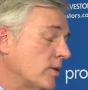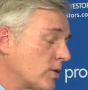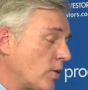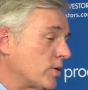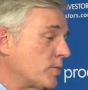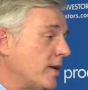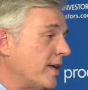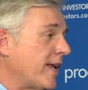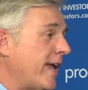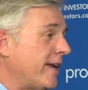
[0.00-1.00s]
so to
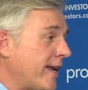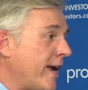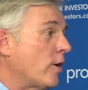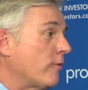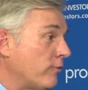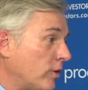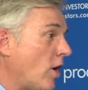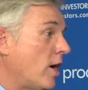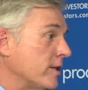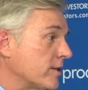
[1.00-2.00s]
speak, an inherent
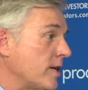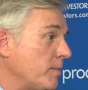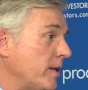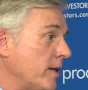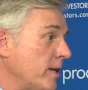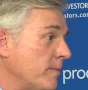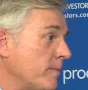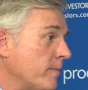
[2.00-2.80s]
flaw in CBD,